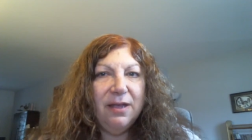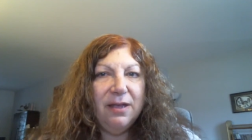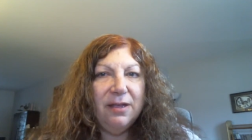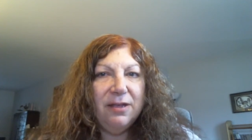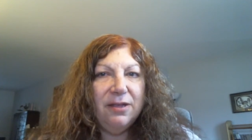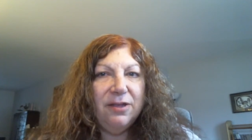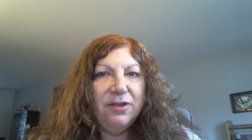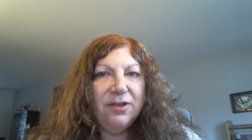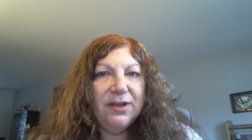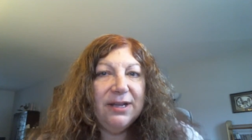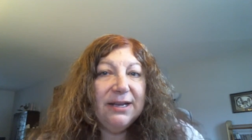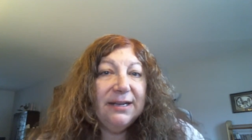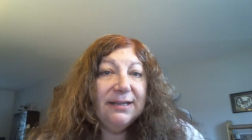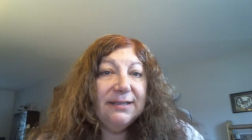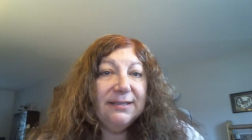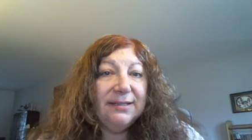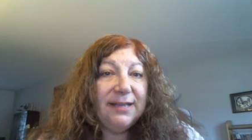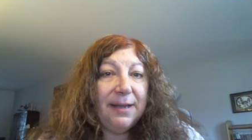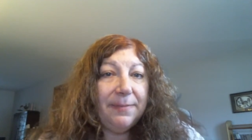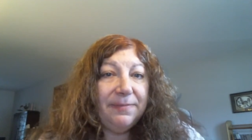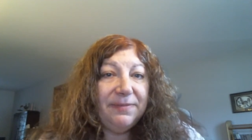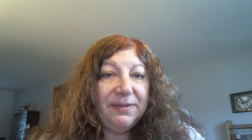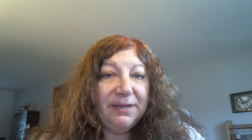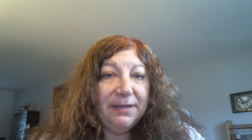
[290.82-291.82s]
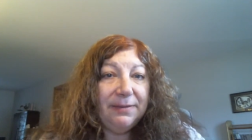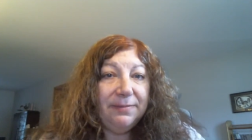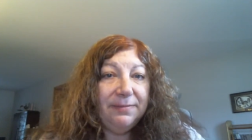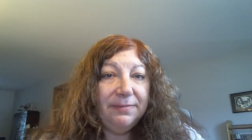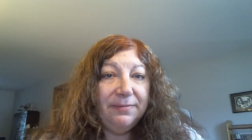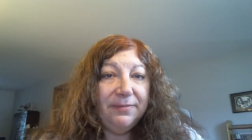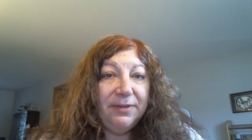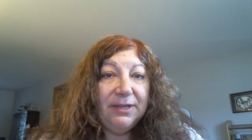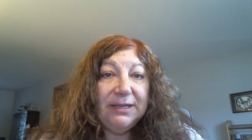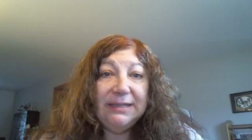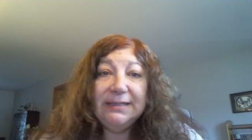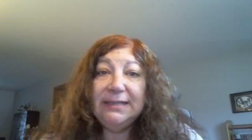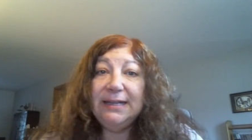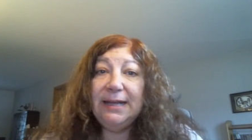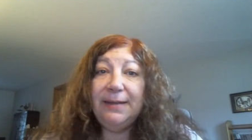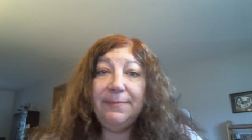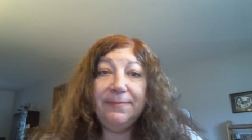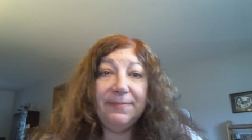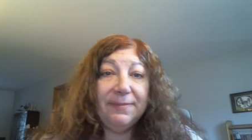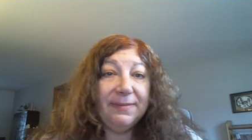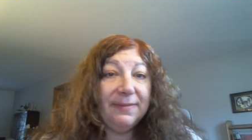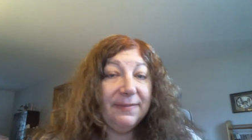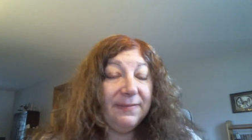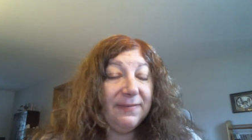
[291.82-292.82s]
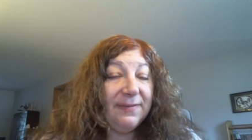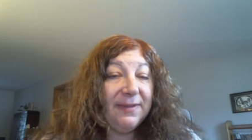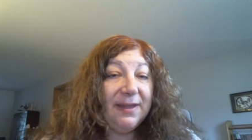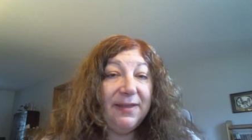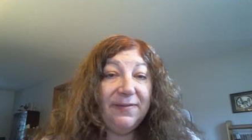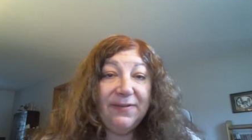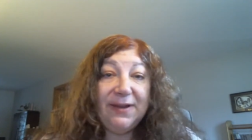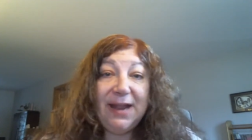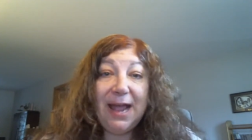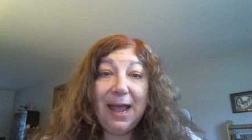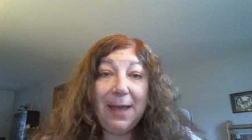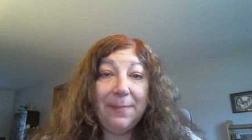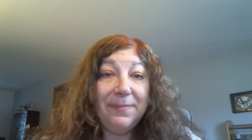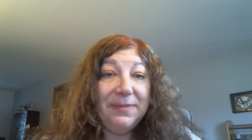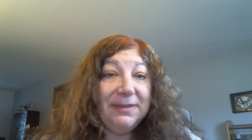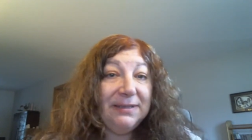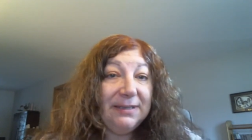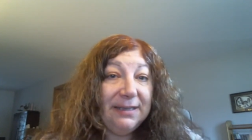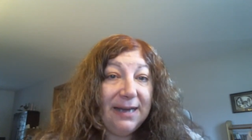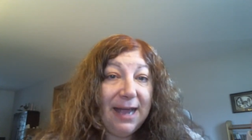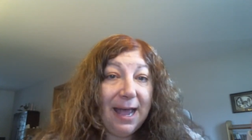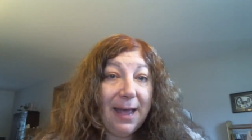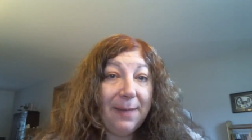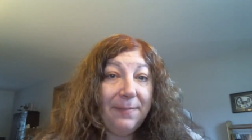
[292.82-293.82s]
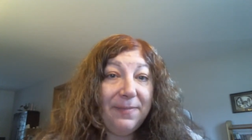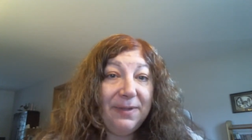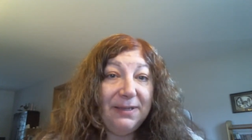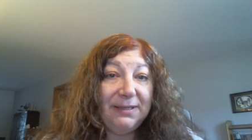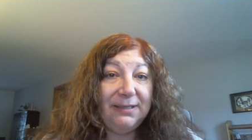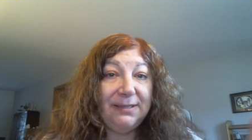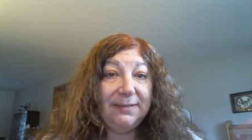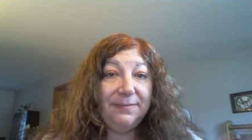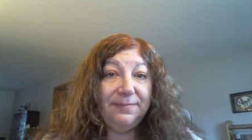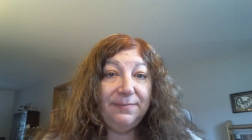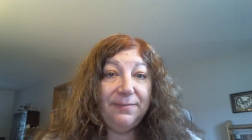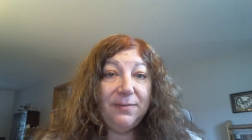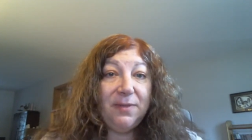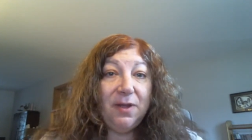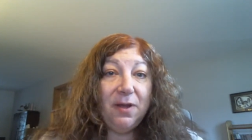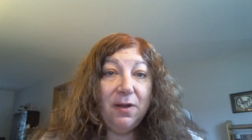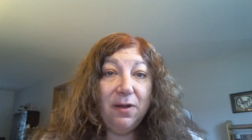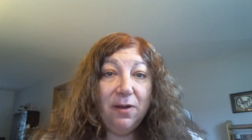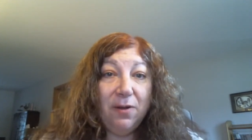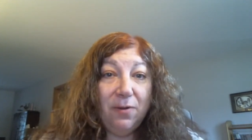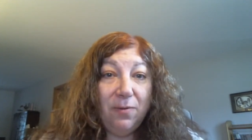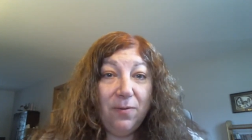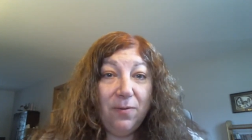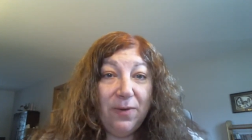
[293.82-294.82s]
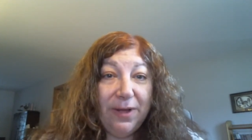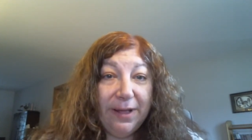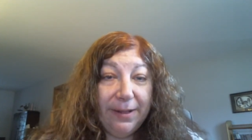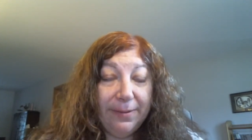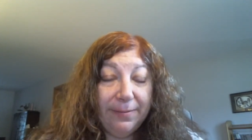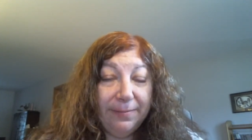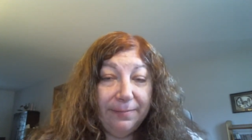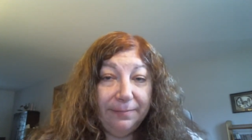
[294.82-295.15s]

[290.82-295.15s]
You can accept it. You can say, if it happens, oh well.